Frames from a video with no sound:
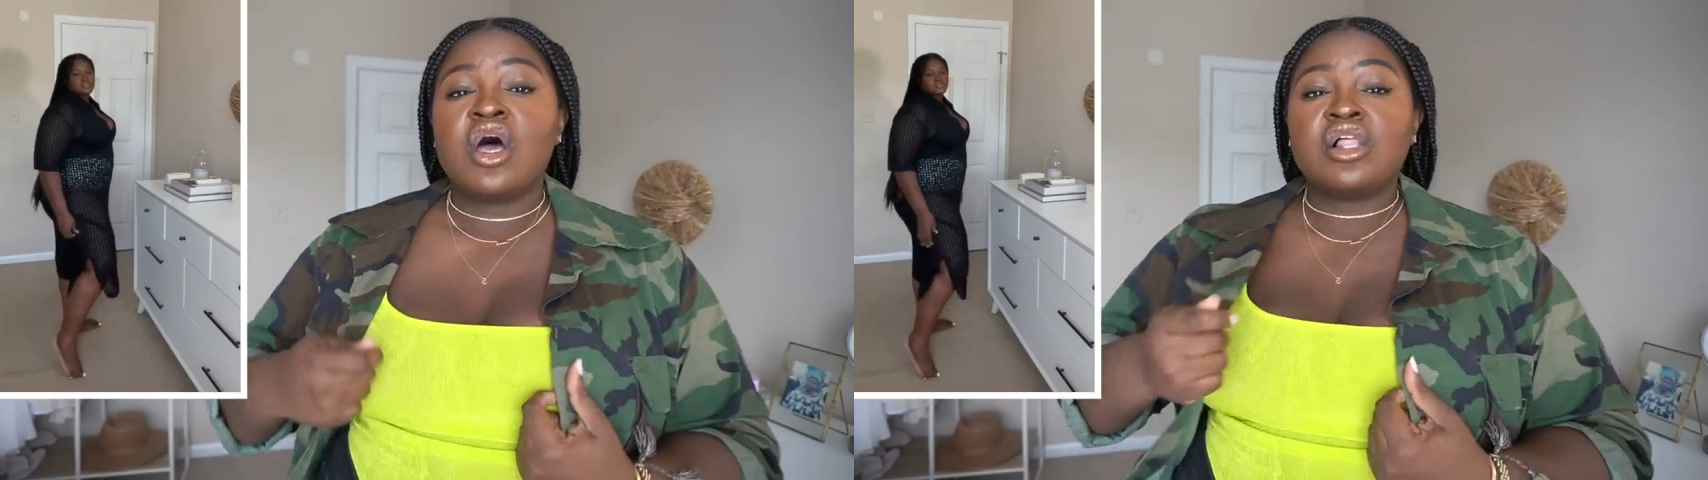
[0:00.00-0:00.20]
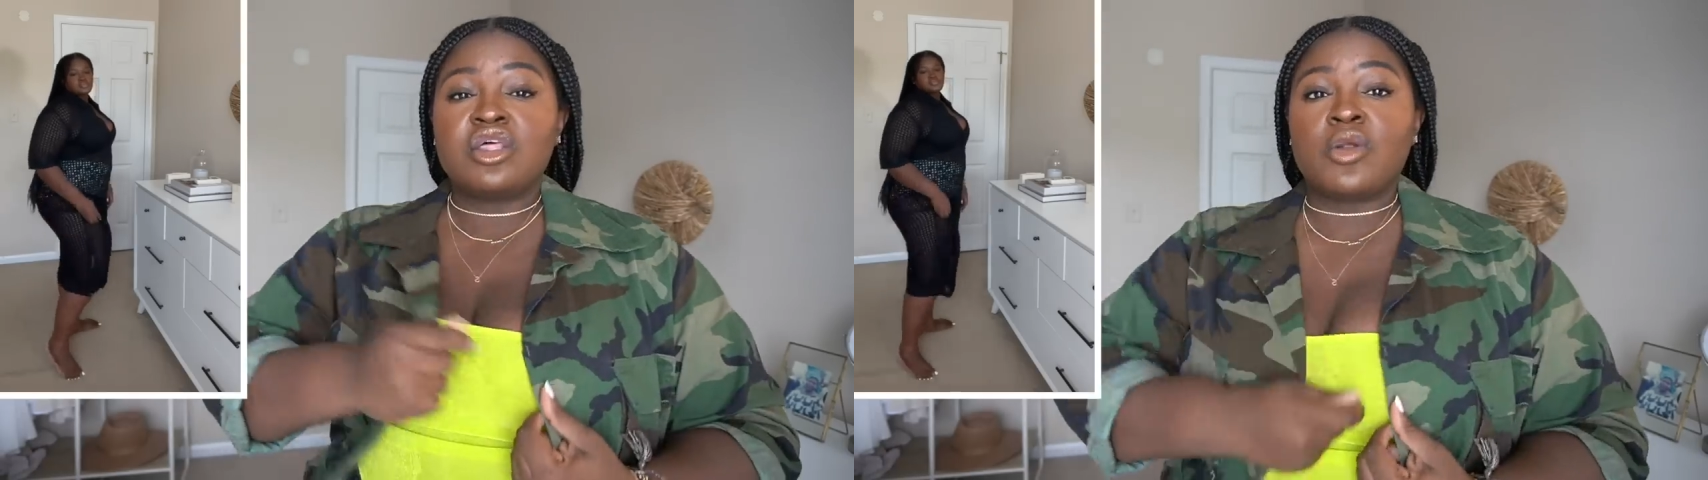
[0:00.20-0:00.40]

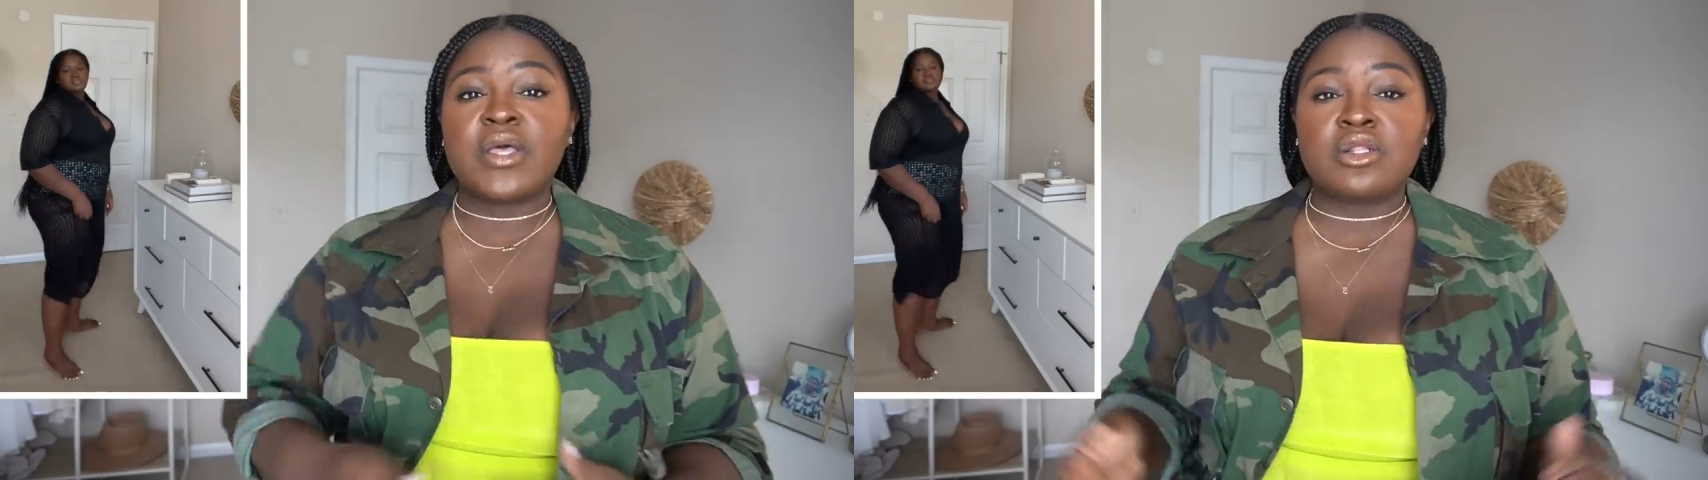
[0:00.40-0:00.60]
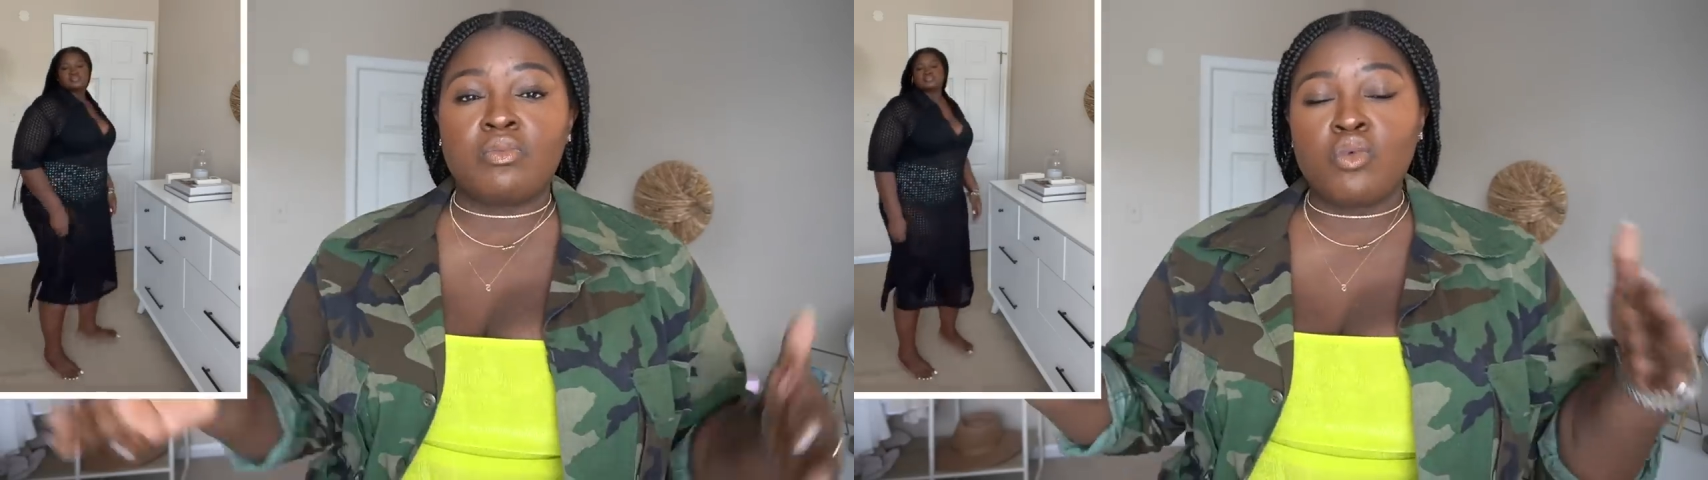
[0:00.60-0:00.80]
a little
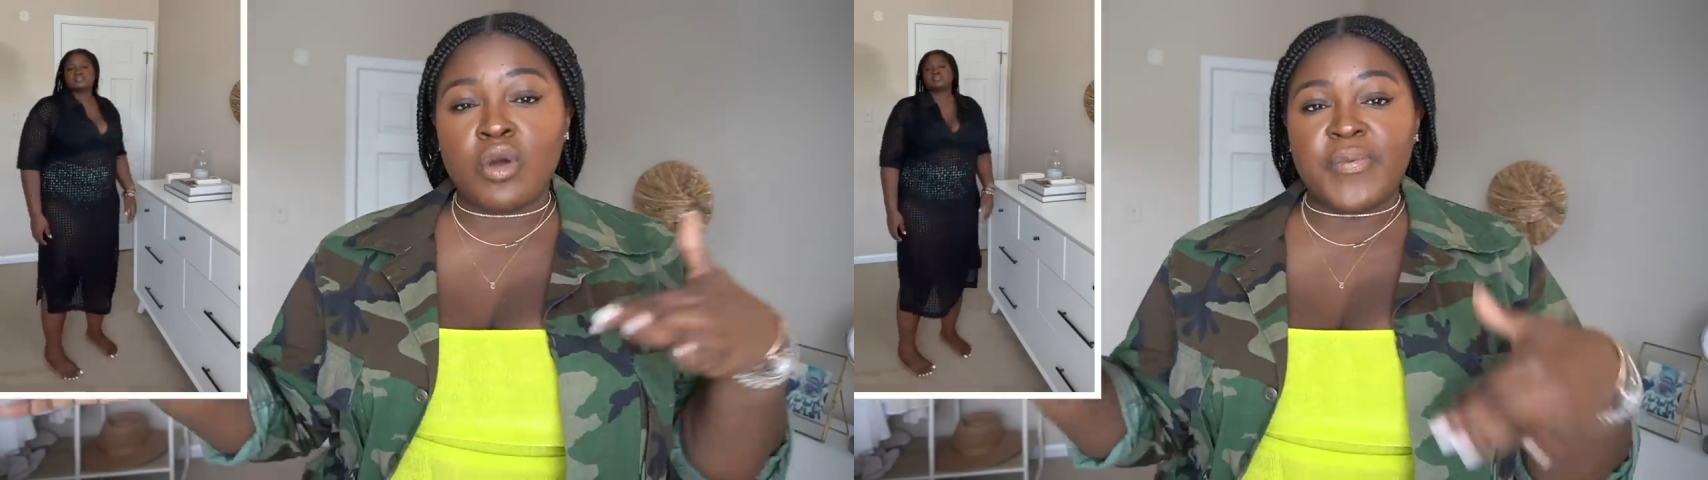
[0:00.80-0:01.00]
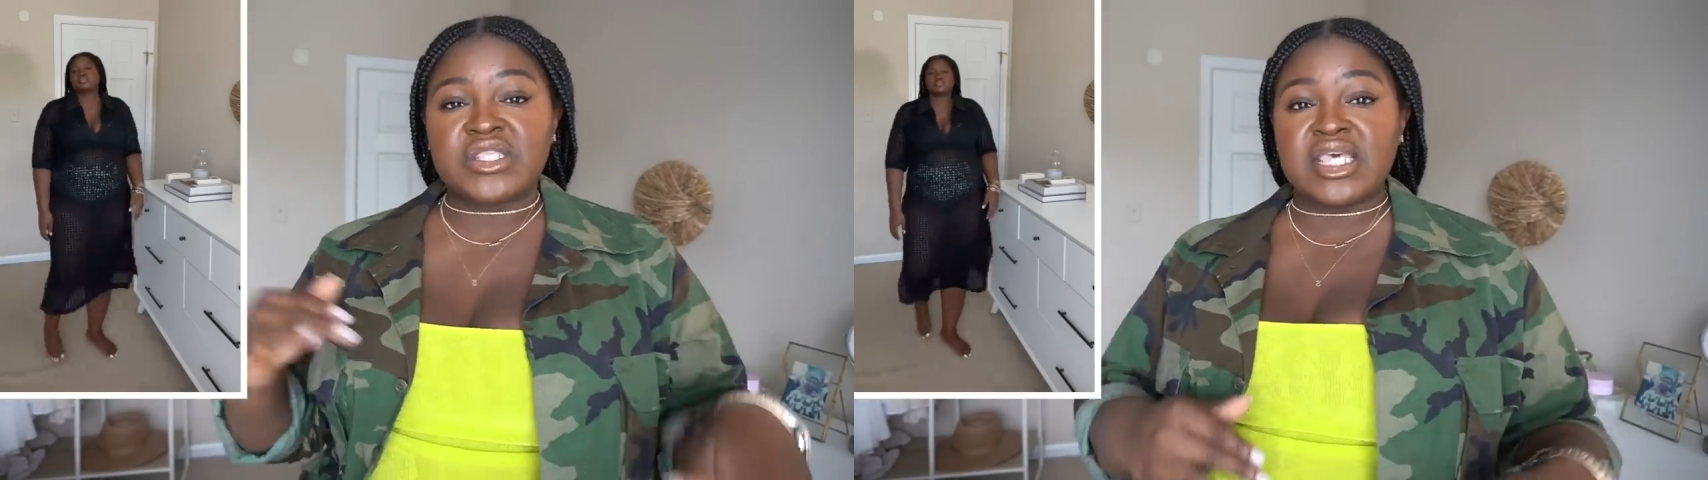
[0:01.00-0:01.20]
bit more
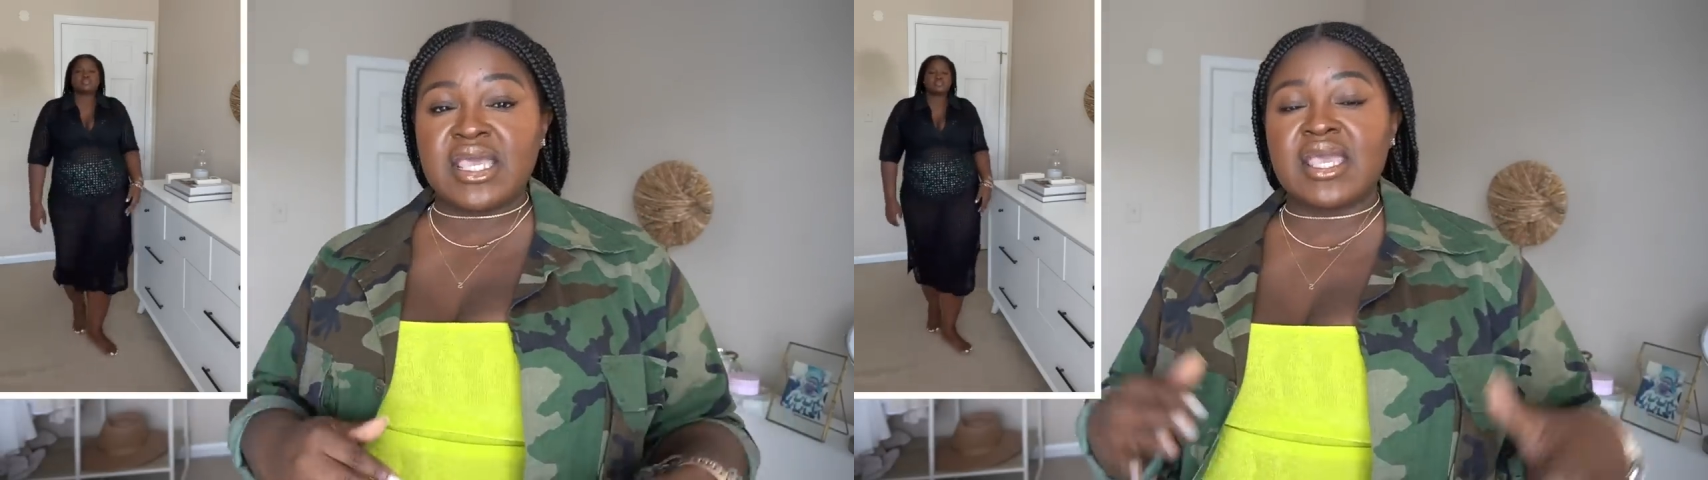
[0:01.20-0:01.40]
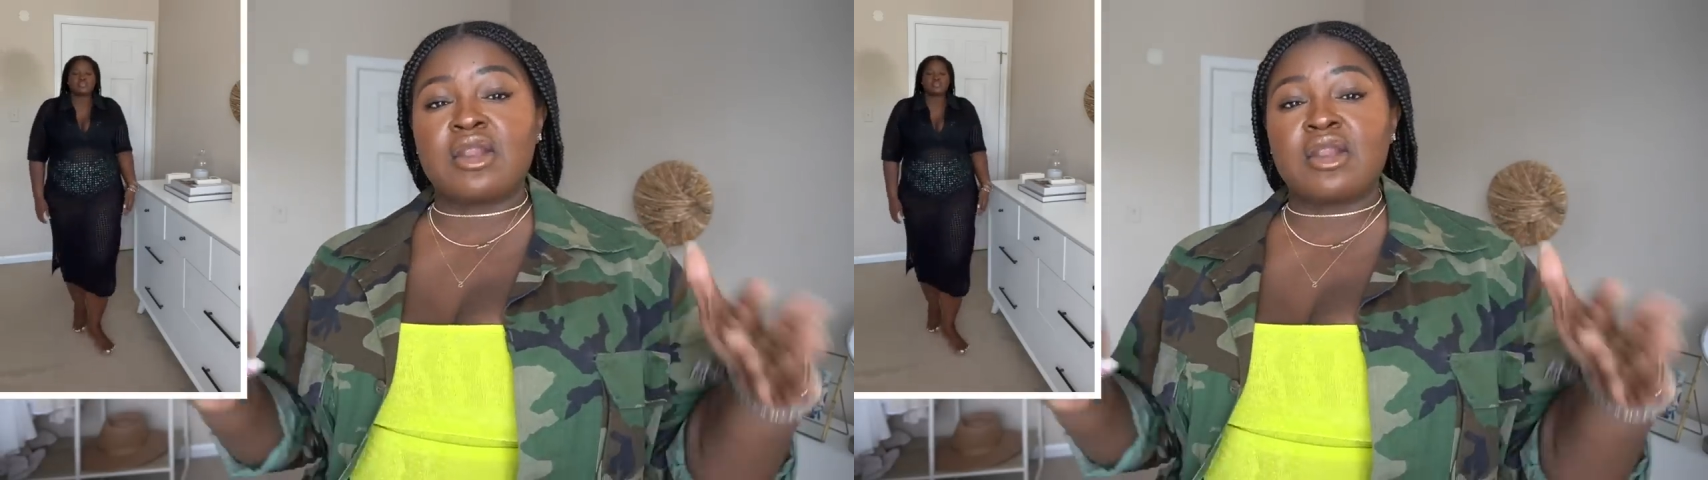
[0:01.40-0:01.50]
petite,